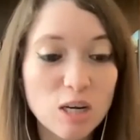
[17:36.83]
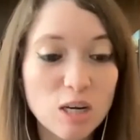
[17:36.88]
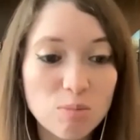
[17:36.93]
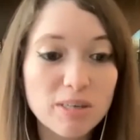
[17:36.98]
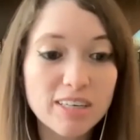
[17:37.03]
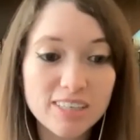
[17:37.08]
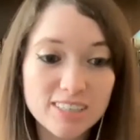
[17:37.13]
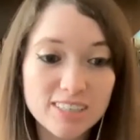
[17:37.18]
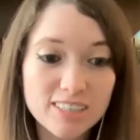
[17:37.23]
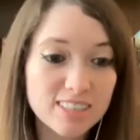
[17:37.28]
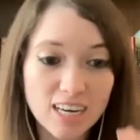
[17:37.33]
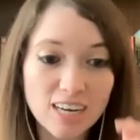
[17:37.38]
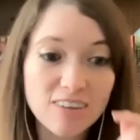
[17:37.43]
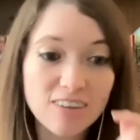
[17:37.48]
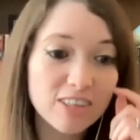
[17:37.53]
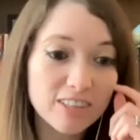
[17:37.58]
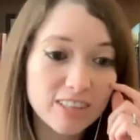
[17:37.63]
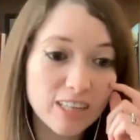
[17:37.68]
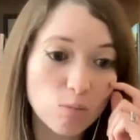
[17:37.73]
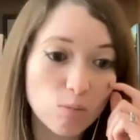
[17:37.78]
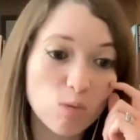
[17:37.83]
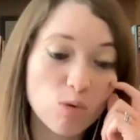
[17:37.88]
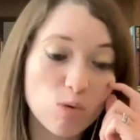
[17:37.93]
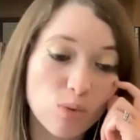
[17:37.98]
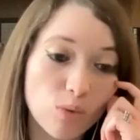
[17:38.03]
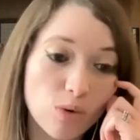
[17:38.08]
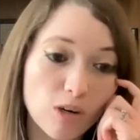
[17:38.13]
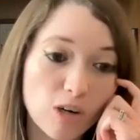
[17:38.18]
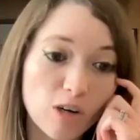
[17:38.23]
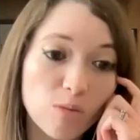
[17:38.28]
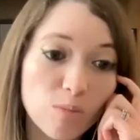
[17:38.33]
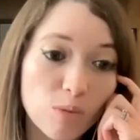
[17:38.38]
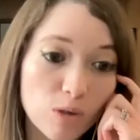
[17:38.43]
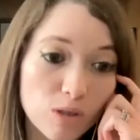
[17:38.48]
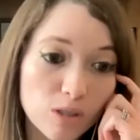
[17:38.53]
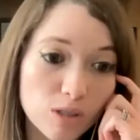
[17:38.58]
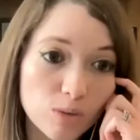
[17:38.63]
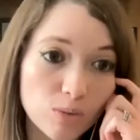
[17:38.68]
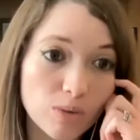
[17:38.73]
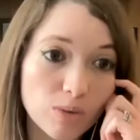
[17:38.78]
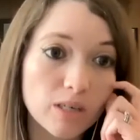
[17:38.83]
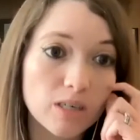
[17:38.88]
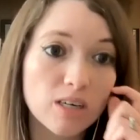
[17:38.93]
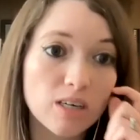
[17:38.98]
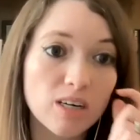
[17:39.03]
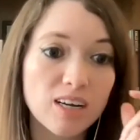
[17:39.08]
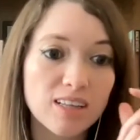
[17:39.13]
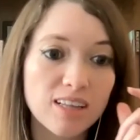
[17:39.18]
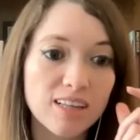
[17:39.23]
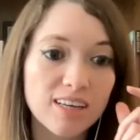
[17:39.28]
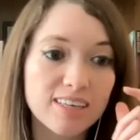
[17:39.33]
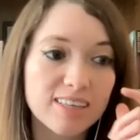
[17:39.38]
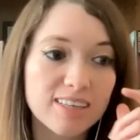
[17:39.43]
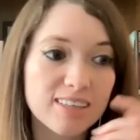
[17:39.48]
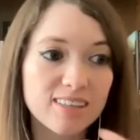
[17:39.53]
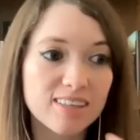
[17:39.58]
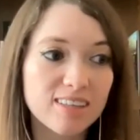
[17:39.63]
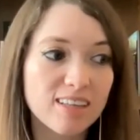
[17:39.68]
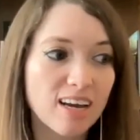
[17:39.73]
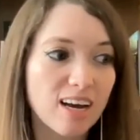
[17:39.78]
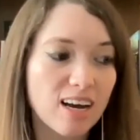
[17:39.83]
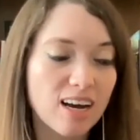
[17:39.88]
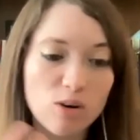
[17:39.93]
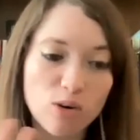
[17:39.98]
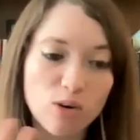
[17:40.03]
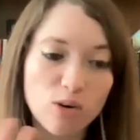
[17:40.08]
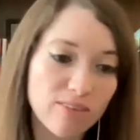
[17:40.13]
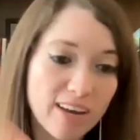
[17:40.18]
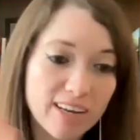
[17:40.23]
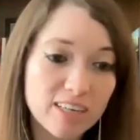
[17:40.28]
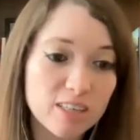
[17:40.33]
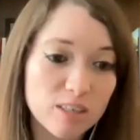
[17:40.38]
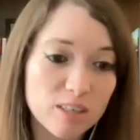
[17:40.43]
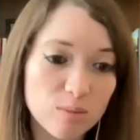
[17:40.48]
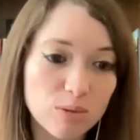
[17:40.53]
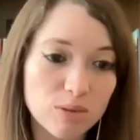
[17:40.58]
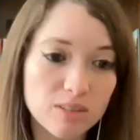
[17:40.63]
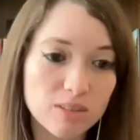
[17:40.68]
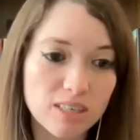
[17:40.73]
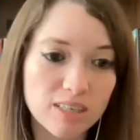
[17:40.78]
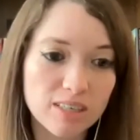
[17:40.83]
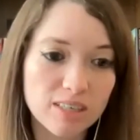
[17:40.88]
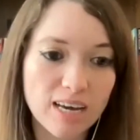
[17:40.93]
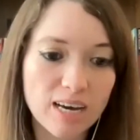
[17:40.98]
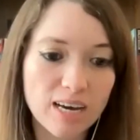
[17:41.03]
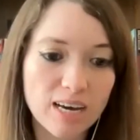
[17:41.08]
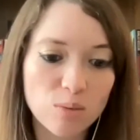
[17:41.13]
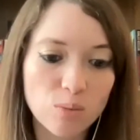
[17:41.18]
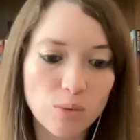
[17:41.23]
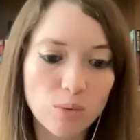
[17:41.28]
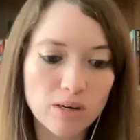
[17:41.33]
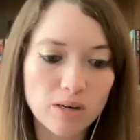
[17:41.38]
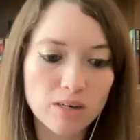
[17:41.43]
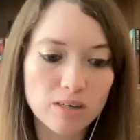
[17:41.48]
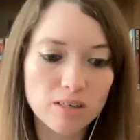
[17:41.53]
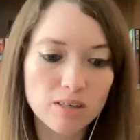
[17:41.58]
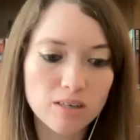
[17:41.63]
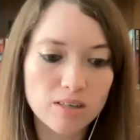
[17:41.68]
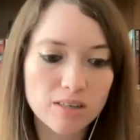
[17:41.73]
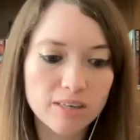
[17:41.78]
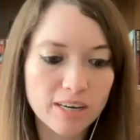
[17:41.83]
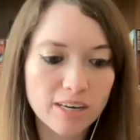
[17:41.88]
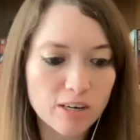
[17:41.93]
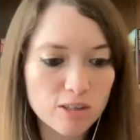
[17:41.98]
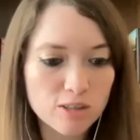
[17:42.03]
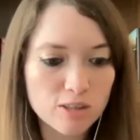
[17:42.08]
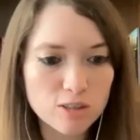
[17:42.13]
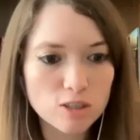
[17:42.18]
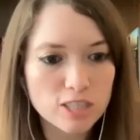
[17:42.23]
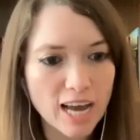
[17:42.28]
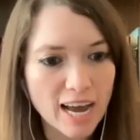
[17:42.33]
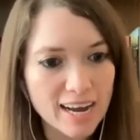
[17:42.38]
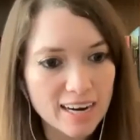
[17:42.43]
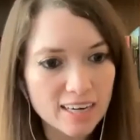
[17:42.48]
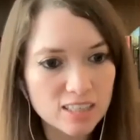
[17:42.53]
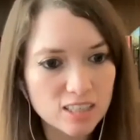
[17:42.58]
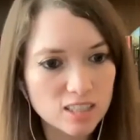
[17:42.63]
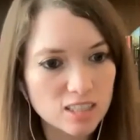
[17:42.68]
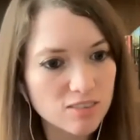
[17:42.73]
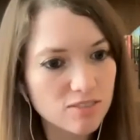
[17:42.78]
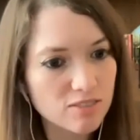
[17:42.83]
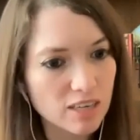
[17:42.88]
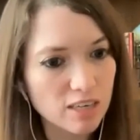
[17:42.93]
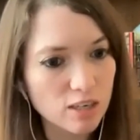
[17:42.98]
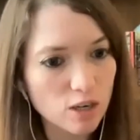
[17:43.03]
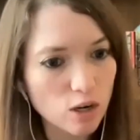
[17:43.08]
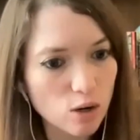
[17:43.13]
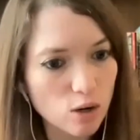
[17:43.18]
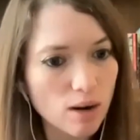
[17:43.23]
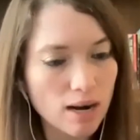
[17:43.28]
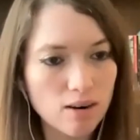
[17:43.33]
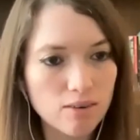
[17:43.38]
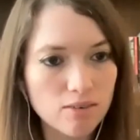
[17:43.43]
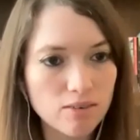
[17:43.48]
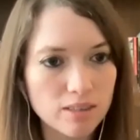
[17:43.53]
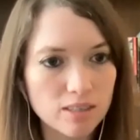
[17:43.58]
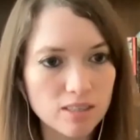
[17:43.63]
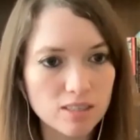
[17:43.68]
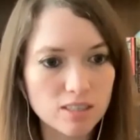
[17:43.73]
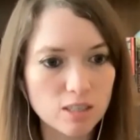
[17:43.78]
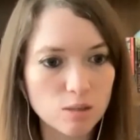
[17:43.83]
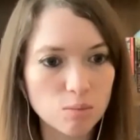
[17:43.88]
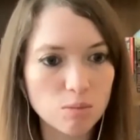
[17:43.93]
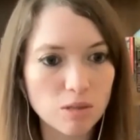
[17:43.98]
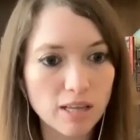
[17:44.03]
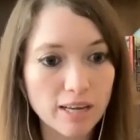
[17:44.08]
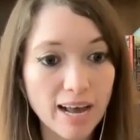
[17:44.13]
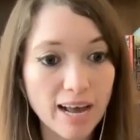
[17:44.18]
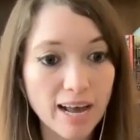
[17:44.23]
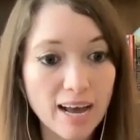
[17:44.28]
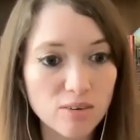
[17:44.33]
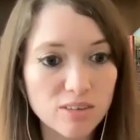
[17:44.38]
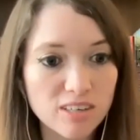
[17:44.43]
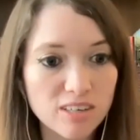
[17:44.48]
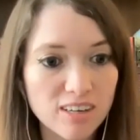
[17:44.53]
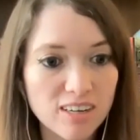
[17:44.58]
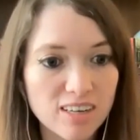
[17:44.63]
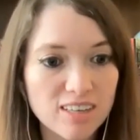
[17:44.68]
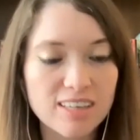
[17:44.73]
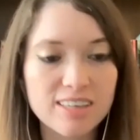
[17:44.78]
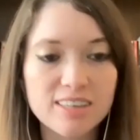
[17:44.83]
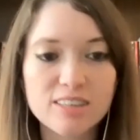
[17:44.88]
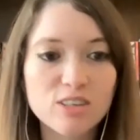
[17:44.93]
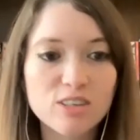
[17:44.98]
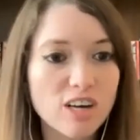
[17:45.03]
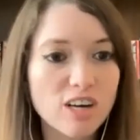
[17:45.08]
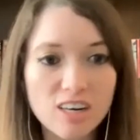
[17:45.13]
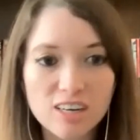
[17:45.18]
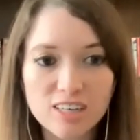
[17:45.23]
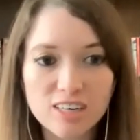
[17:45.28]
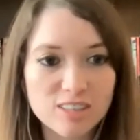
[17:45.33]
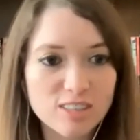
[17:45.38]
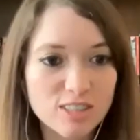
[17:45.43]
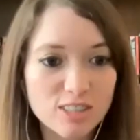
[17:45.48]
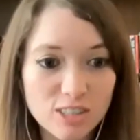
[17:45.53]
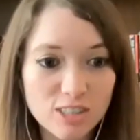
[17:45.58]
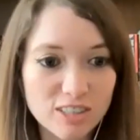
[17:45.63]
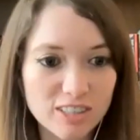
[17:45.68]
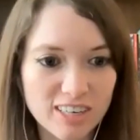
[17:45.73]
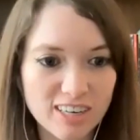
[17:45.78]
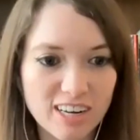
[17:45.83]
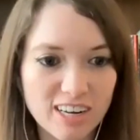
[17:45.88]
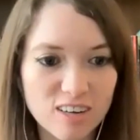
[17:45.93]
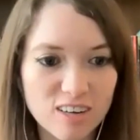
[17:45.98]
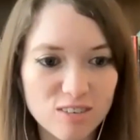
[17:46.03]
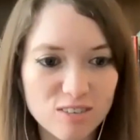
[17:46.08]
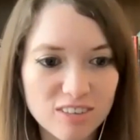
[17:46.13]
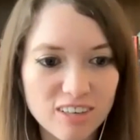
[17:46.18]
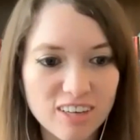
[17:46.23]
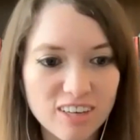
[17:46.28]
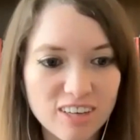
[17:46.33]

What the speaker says: Because I've done that before in books or I've edited books like that, where the characters act as if they know how everything's going to play out. Like they're not uncertain enough.